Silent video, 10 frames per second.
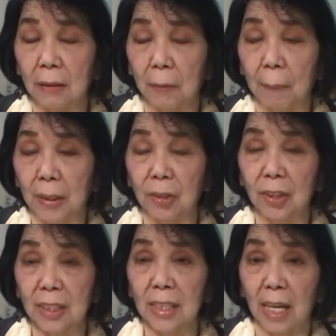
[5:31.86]

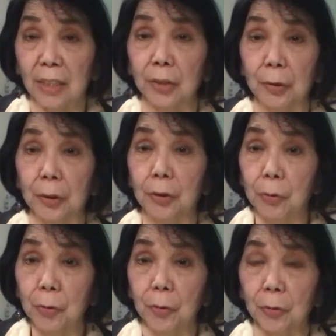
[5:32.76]
patient is telling you the
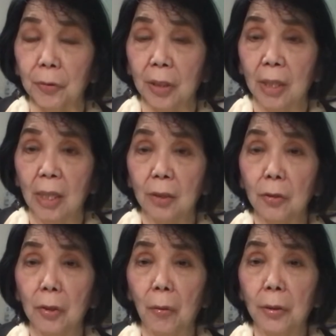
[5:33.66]
truth. So
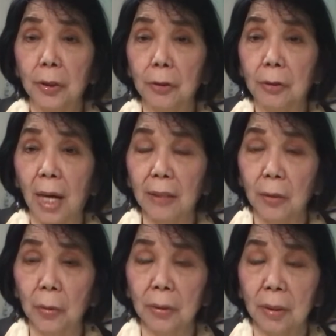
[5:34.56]
in order to
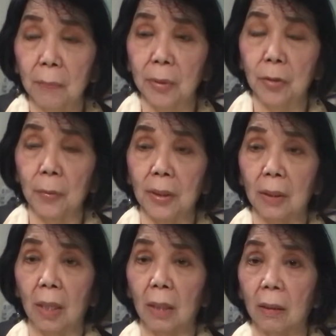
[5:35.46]
diagnose
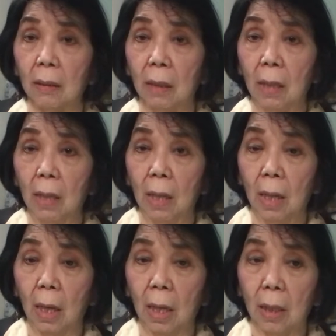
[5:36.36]
between
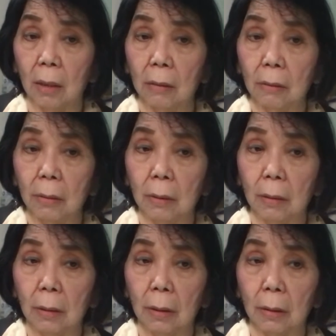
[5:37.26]
a
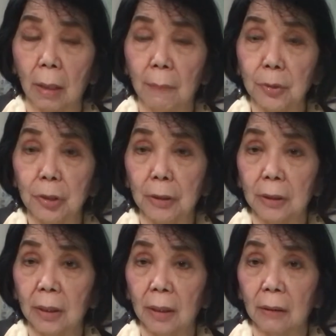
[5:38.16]

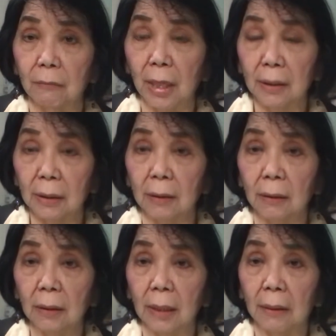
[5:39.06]
ruptured
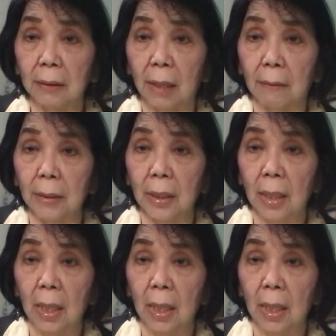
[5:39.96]
vessel secondary